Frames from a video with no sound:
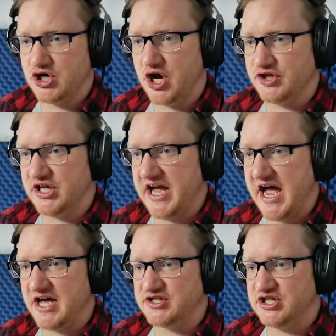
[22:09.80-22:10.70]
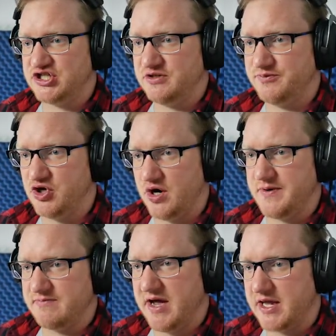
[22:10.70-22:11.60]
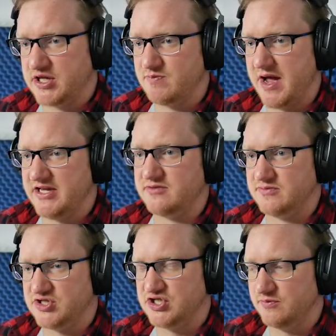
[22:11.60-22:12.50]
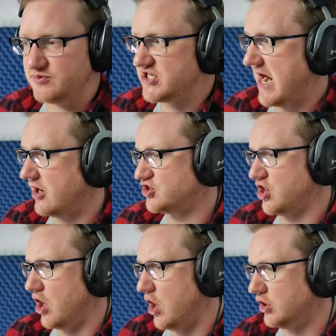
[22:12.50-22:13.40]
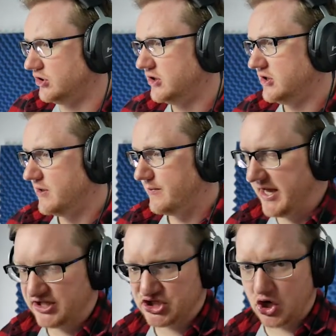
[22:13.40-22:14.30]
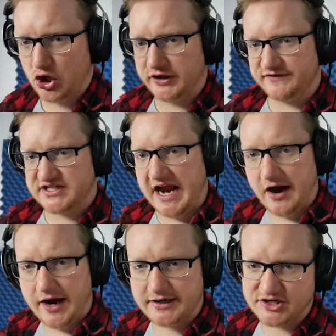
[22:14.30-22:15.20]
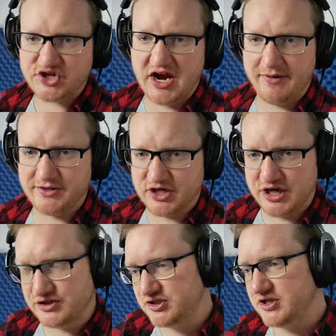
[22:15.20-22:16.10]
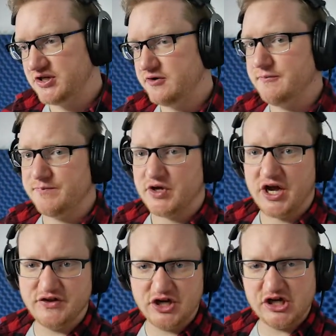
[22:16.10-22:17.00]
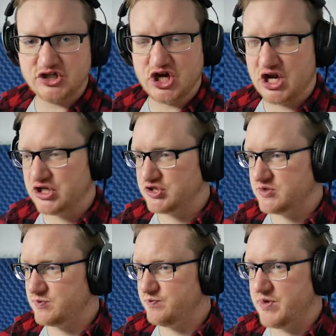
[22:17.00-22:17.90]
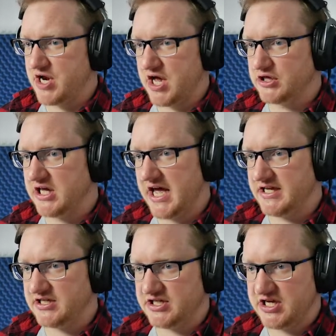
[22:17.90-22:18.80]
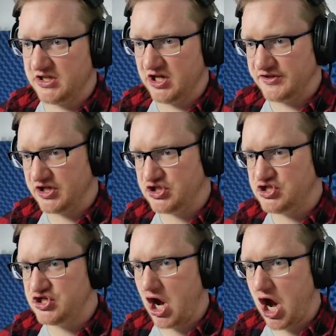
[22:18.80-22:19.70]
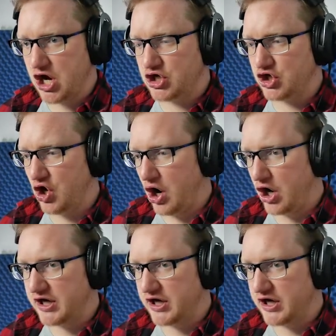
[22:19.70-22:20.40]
on the lighthouse. It's absorbing my scare soul, my soul of scaredness, and then it's gonna spit out light and kill all the dank, dark